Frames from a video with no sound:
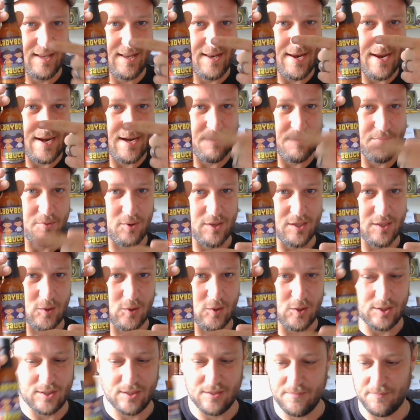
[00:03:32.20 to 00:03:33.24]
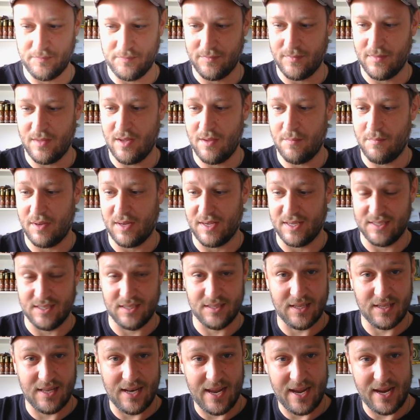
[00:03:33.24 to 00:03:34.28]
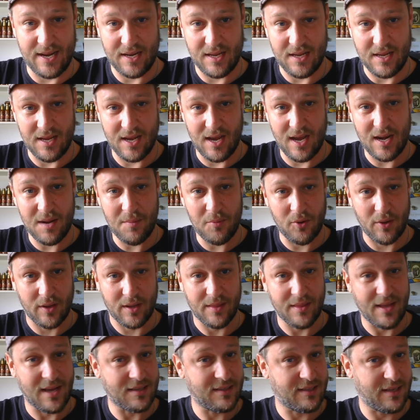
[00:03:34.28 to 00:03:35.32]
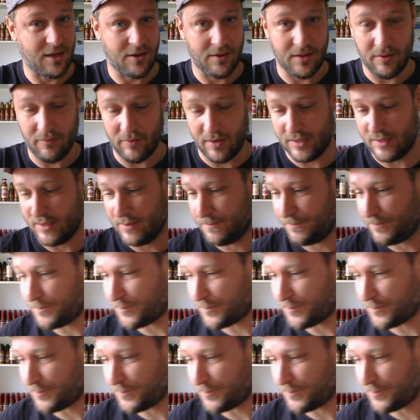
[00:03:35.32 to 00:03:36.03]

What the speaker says: Ladyboy sauce. Because there's a lady and a boy. That's the only reason.